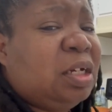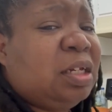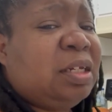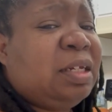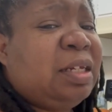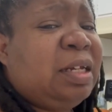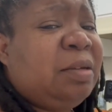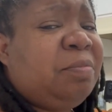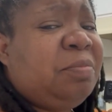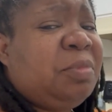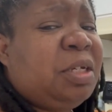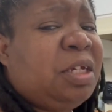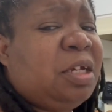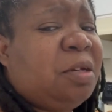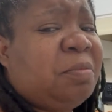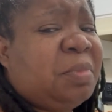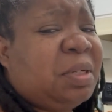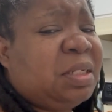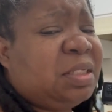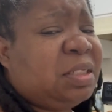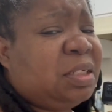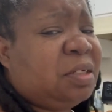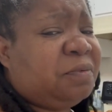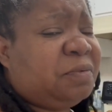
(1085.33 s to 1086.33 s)
Let me get
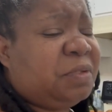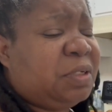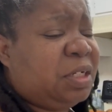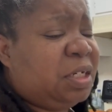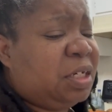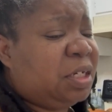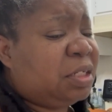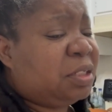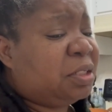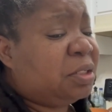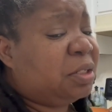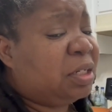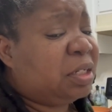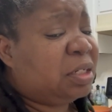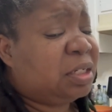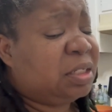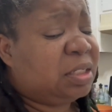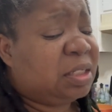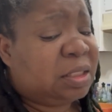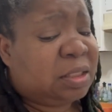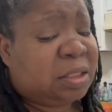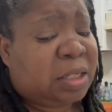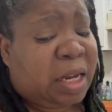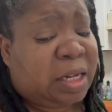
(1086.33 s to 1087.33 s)
myself together, because
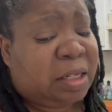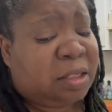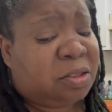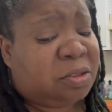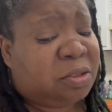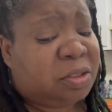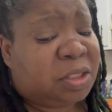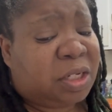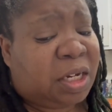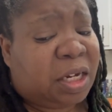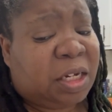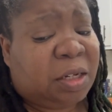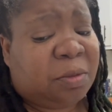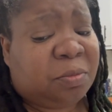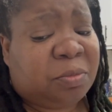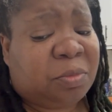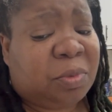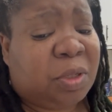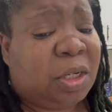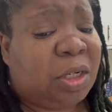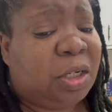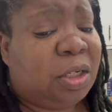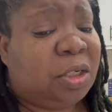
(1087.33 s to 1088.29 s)
I literally came